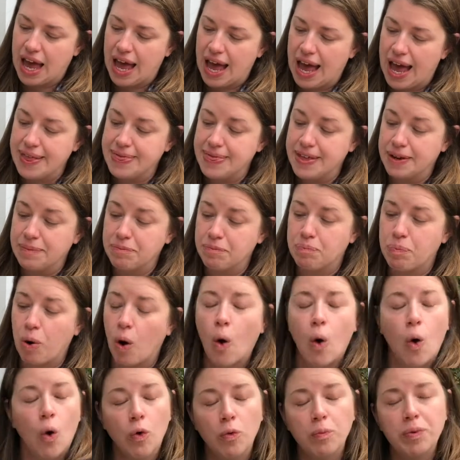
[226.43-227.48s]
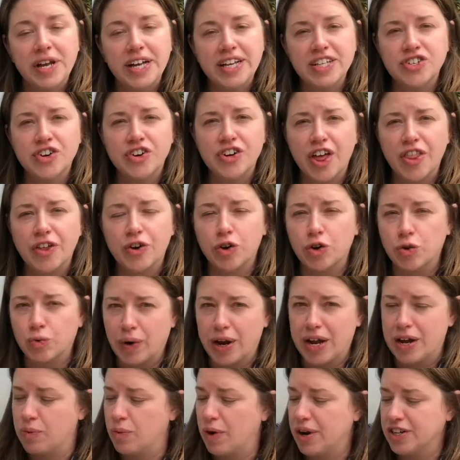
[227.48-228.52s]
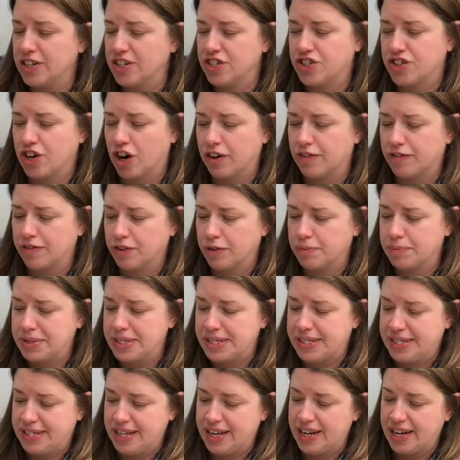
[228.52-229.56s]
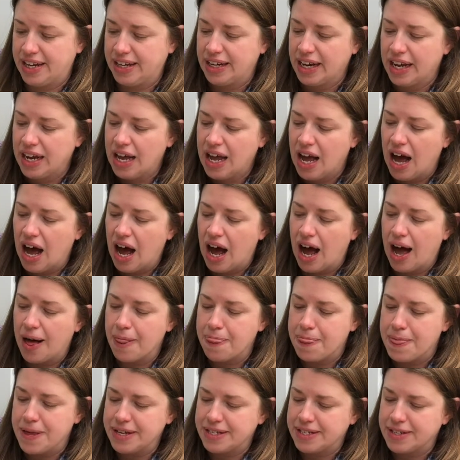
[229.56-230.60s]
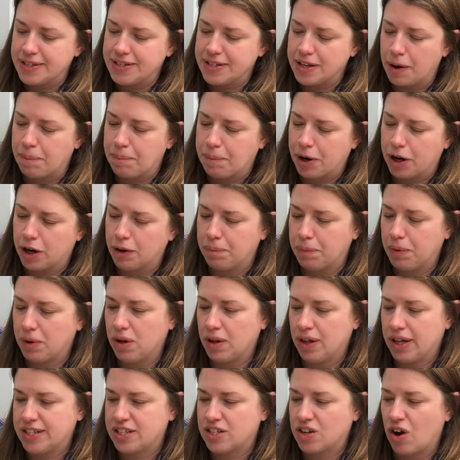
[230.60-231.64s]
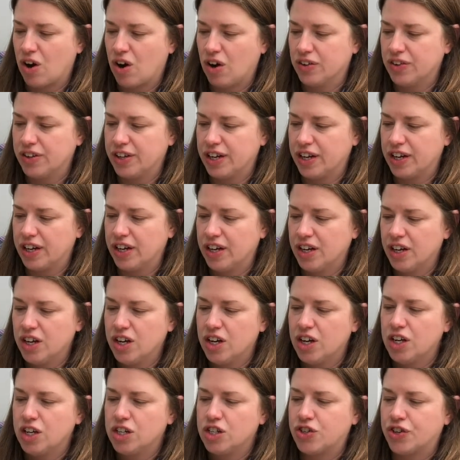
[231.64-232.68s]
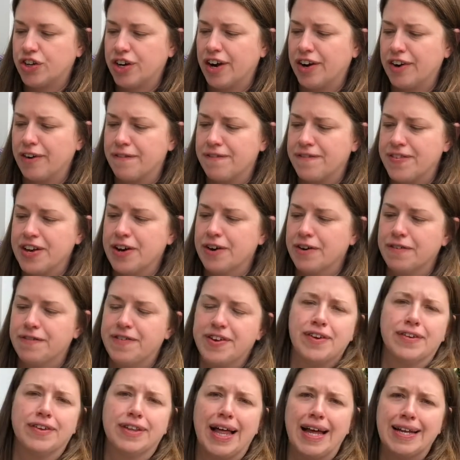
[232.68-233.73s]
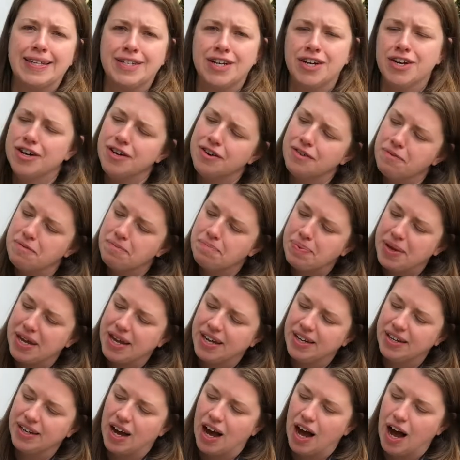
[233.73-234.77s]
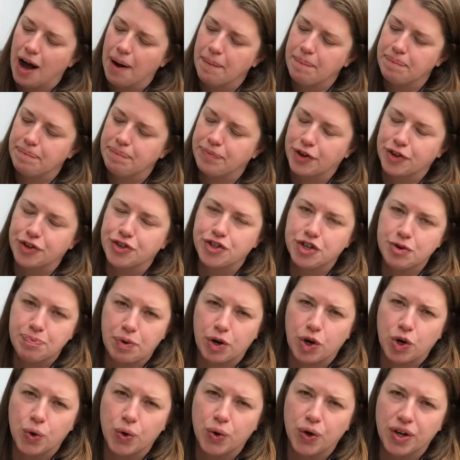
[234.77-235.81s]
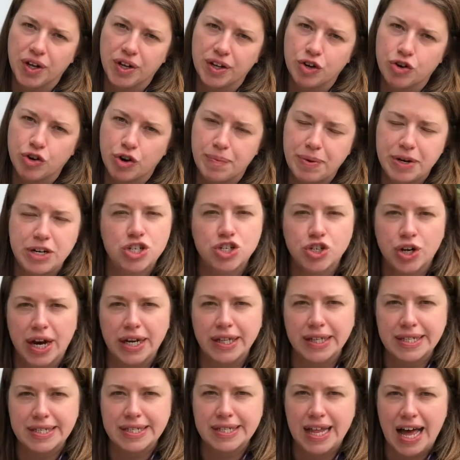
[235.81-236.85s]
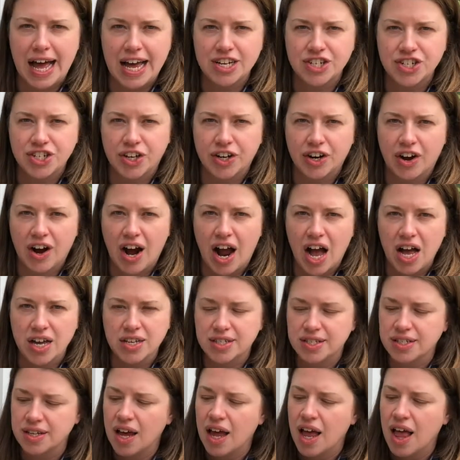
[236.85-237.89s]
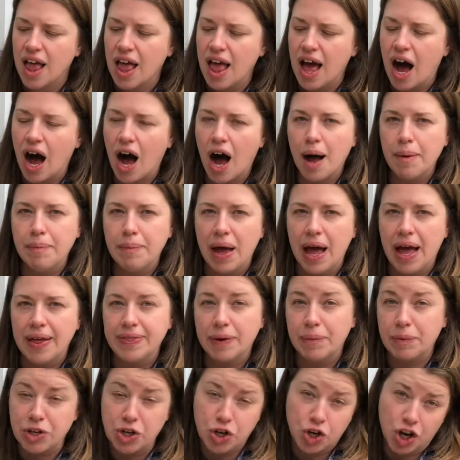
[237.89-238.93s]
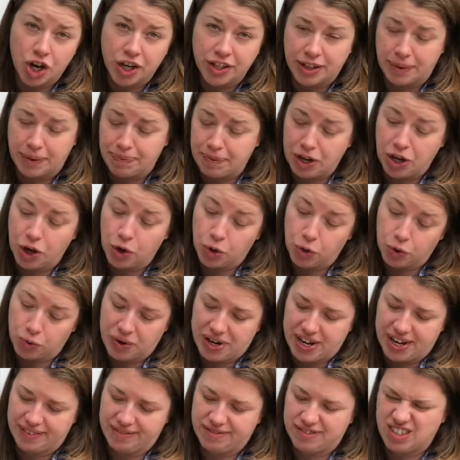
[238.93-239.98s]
And then pole beans are another great one to start from seed. This is a purple. It's called the Triano Violetto bean. They're super cool. I grew them in a trellis last year at our house. And then when you cook them, they go green.